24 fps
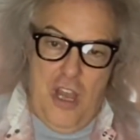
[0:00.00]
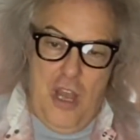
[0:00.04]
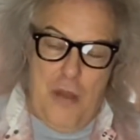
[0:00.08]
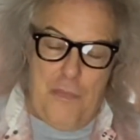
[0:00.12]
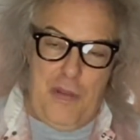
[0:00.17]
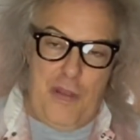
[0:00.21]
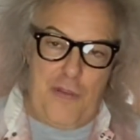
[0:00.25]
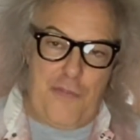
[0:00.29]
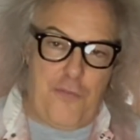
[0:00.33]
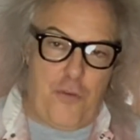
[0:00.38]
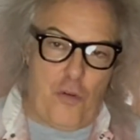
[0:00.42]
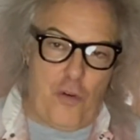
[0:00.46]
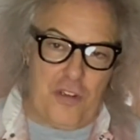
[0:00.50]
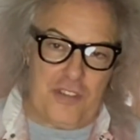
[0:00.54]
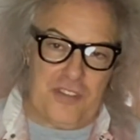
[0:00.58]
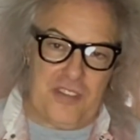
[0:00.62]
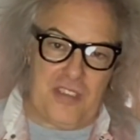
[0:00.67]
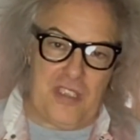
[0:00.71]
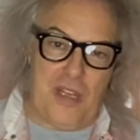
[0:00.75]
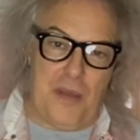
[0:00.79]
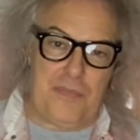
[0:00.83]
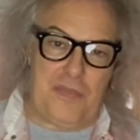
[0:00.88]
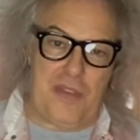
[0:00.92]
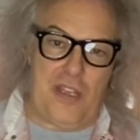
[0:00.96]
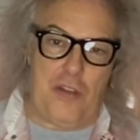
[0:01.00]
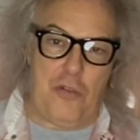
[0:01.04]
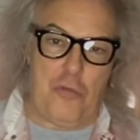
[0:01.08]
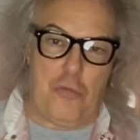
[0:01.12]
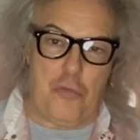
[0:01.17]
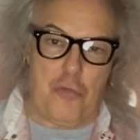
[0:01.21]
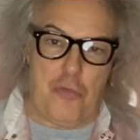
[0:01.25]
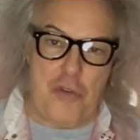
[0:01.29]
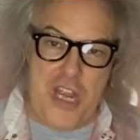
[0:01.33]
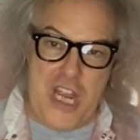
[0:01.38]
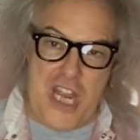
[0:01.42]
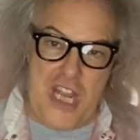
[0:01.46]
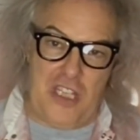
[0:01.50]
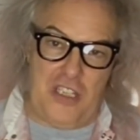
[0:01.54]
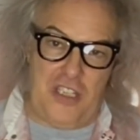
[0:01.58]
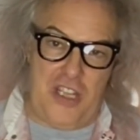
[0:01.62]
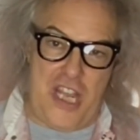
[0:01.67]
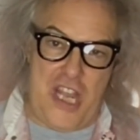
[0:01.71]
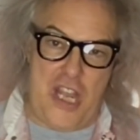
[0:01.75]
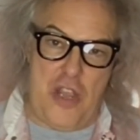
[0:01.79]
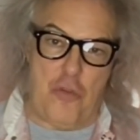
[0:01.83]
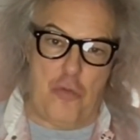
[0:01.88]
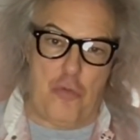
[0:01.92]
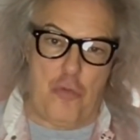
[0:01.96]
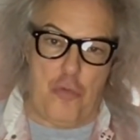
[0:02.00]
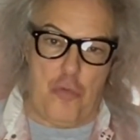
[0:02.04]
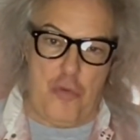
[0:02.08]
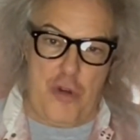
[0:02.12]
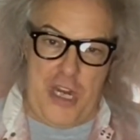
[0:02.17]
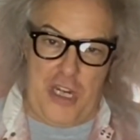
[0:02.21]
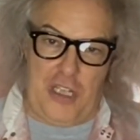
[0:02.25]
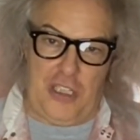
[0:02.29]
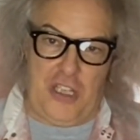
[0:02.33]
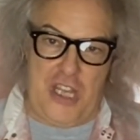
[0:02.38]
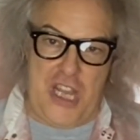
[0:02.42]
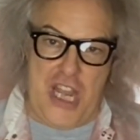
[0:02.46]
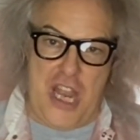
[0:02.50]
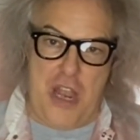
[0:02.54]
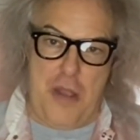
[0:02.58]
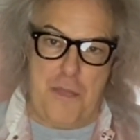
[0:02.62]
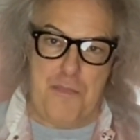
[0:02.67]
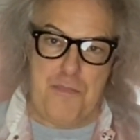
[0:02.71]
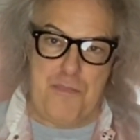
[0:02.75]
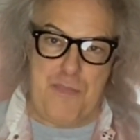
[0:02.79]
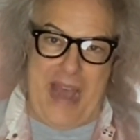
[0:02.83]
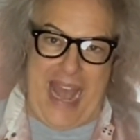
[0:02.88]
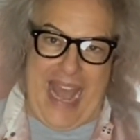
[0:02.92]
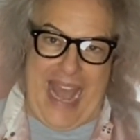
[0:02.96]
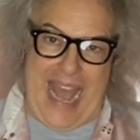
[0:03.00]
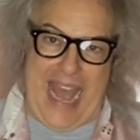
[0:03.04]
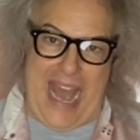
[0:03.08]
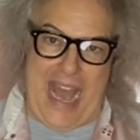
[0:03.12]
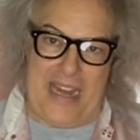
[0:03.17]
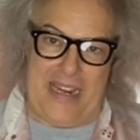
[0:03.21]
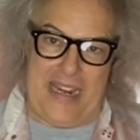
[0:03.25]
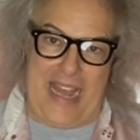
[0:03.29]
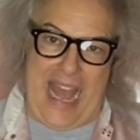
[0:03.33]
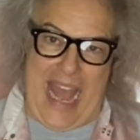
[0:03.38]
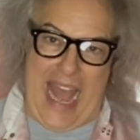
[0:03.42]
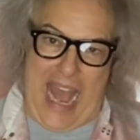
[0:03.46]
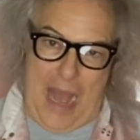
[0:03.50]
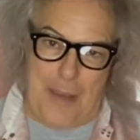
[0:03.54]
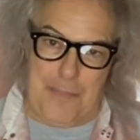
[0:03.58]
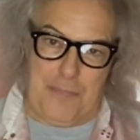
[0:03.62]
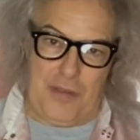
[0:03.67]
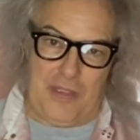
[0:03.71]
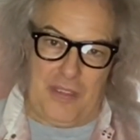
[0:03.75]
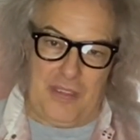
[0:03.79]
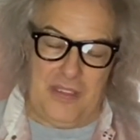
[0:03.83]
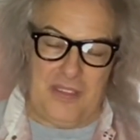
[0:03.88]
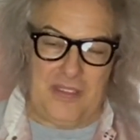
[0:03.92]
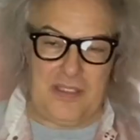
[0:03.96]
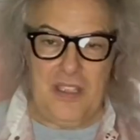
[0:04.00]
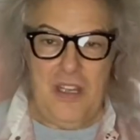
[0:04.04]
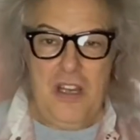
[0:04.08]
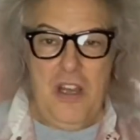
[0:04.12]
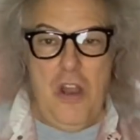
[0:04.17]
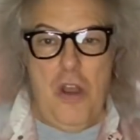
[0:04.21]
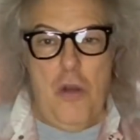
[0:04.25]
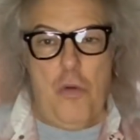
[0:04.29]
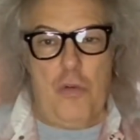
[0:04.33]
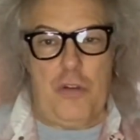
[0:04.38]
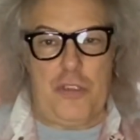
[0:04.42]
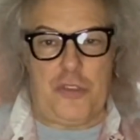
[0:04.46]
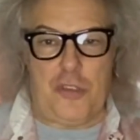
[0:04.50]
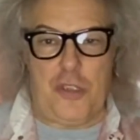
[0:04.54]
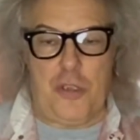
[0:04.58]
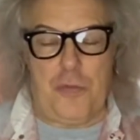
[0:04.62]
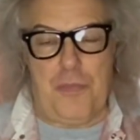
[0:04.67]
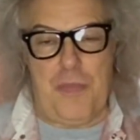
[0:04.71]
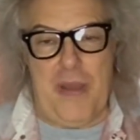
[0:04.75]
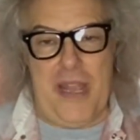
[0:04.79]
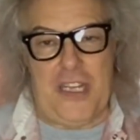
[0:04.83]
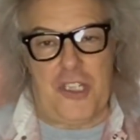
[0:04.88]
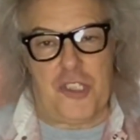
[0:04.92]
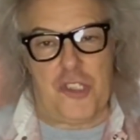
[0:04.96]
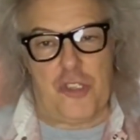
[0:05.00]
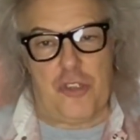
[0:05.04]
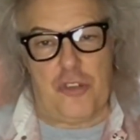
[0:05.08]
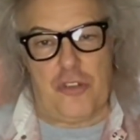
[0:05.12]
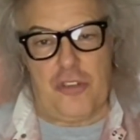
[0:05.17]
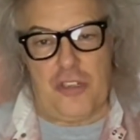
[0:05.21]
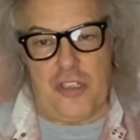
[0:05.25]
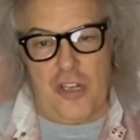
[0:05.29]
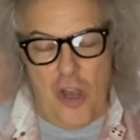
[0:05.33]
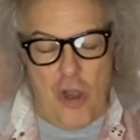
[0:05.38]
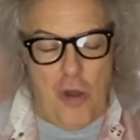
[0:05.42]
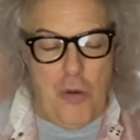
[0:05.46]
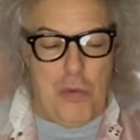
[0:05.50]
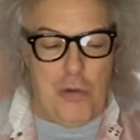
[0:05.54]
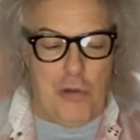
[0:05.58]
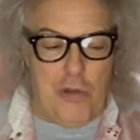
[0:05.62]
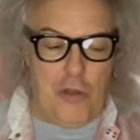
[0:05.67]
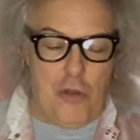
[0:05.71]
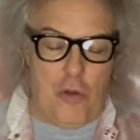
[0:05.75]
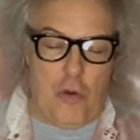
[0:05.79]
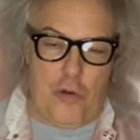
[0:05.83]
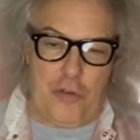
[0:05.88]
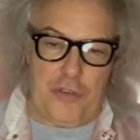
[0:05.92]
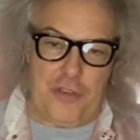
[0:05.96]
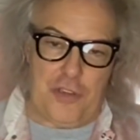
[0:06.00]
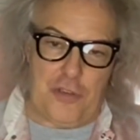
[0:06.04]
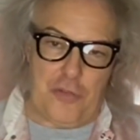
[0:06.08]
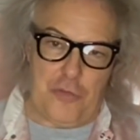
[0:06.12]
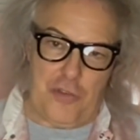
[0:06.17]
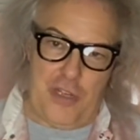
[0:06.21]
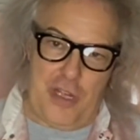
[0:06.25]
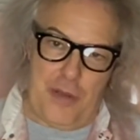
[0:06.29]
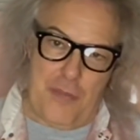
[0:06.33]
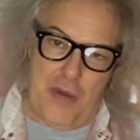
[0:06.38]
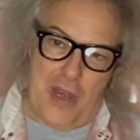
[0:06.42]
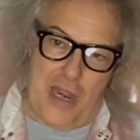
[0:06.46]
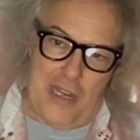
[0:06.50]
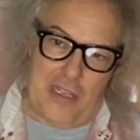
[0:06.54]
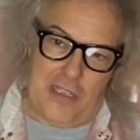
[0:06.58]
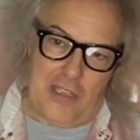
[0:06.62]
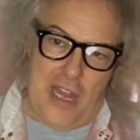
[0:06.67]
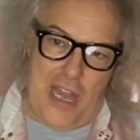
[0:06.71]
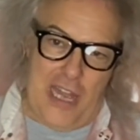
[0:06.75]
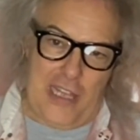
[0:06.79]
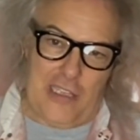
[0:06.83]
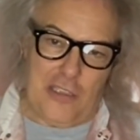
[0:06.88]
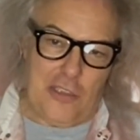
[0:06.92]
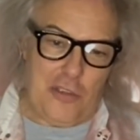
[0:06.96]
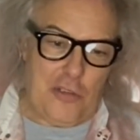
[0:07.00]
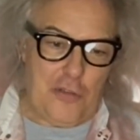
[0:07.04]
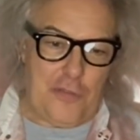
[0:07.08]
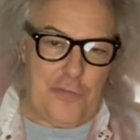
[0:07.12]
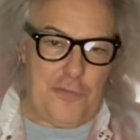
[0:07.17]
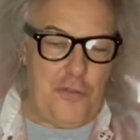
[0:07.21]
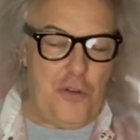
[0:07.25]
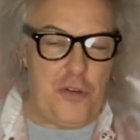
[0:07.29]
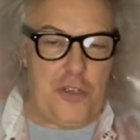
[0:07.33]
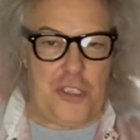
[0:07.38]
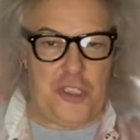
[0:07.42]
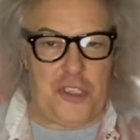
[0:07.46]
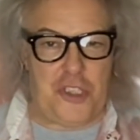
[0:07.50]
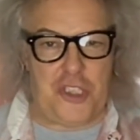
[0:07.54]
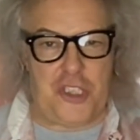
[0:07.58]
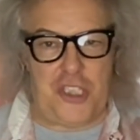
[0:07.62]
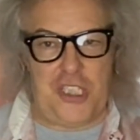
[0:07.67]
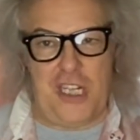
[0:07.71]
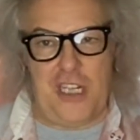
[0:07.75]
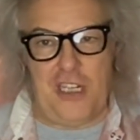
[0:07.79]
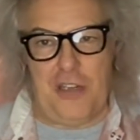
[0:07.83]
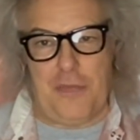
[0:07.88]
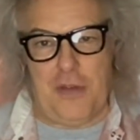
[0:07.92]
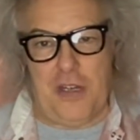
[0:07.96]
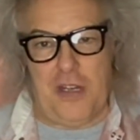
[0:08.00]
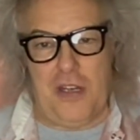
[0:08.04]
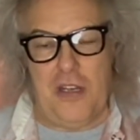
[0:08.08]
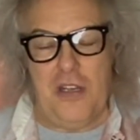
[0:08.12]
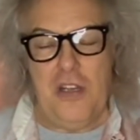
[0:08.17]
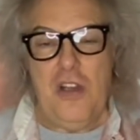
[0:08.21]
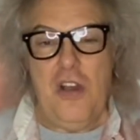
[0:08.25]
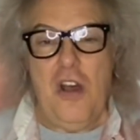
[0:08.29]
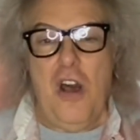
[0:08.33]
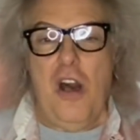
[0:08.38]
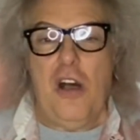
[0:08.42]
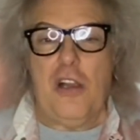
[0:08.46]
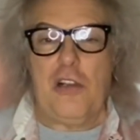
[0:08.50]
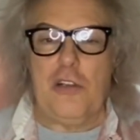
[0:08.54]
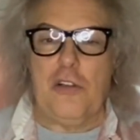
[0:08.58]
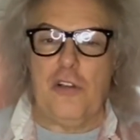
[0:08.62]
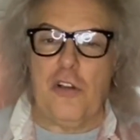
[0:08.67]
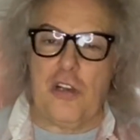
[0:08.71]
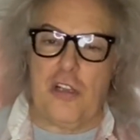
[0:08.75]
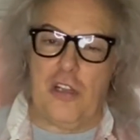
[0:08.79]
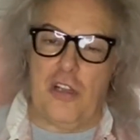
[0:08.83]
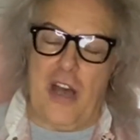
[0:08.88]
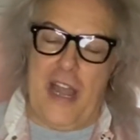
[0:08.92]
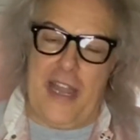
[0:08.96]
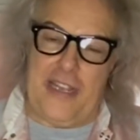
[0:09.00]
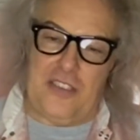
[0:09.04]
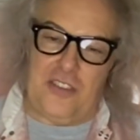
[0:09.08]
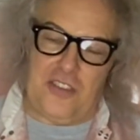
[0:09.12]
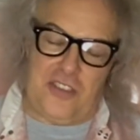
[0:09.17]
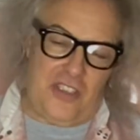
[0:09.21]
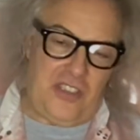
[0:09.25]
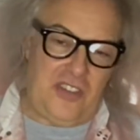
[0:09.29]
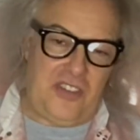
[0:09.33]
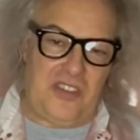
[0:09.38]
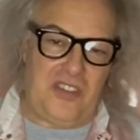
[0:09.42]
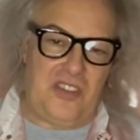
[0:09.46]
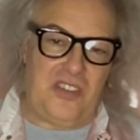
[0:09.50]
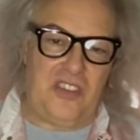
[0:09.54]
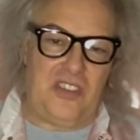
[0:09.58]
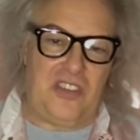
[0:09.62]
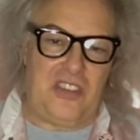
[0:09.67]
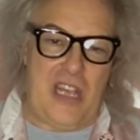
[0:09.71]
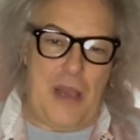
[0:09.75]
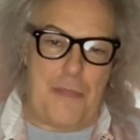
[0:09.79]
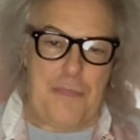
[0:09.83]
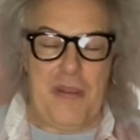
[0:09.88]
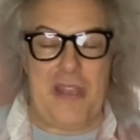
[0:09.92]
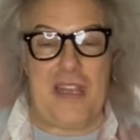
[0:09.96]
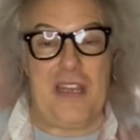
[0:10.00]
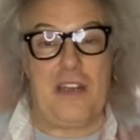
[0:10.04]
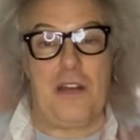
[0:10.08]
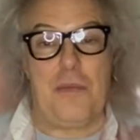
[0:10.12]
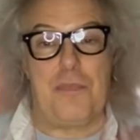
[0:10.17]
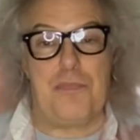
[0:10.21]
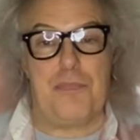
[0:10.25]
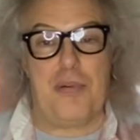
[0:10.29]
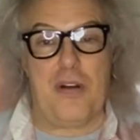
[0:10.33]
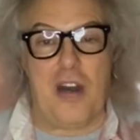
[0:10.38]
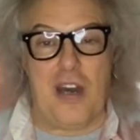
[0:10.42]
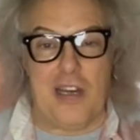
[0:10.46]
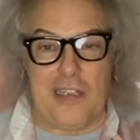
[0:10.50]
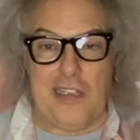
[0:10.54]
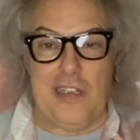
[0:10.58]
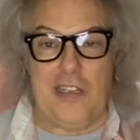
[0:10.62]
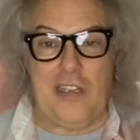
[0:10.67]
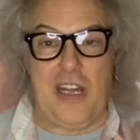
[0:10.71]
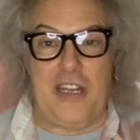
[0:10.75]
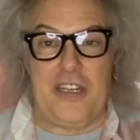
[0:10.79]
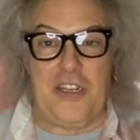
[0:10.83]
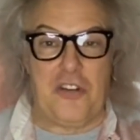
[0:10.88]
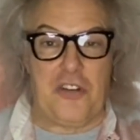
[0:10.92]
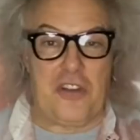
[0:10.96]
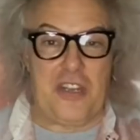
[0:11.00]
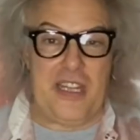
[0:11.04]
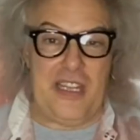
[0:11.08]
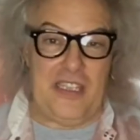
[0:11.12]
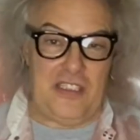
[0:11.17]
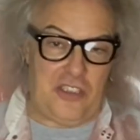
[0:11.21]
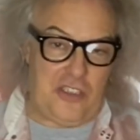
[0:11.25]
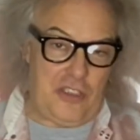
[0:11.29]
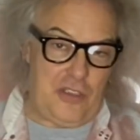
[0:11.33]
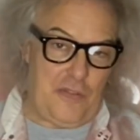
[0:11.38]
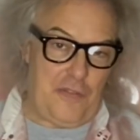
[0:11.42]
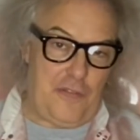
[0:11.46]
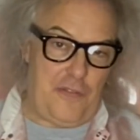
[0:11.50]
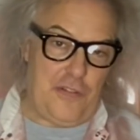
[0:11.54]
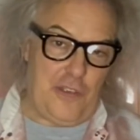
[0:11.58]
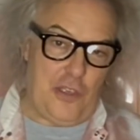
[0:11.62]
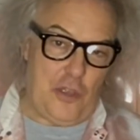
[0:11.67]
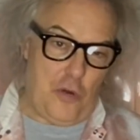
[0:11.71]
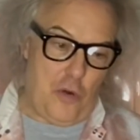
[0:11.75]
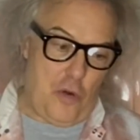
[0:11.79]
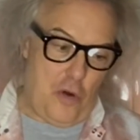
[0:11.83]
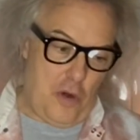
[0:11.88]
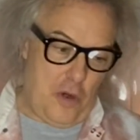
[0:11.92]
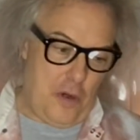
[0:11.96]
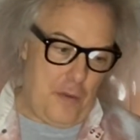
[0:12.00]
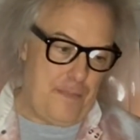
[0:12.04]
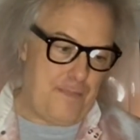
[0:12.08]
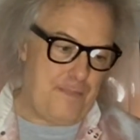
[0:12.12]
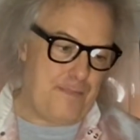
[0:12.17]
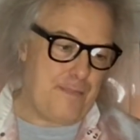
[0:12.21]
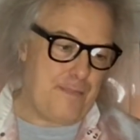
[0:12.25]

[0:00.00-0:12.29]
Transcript: before something really, really bad happens, which would make Chernobyl or Three Mile Island or Fukushima look like just stepping in a puddle on your kitchen floor.